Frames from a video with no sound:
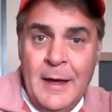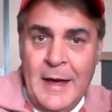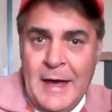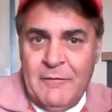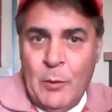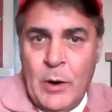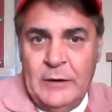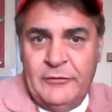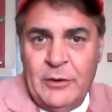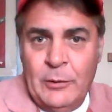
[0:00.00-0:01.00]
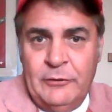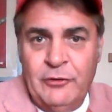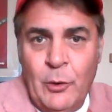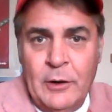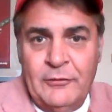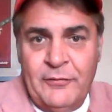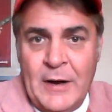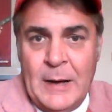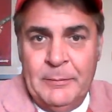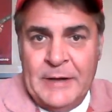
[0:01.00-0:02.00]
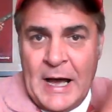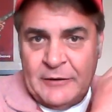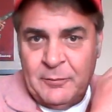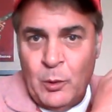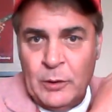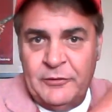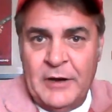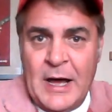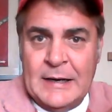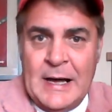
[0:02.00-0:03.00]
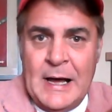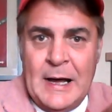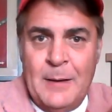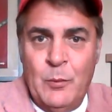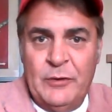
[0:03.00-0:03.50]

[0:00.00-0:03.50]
Hey everyone, it's Tony George from DocSports.com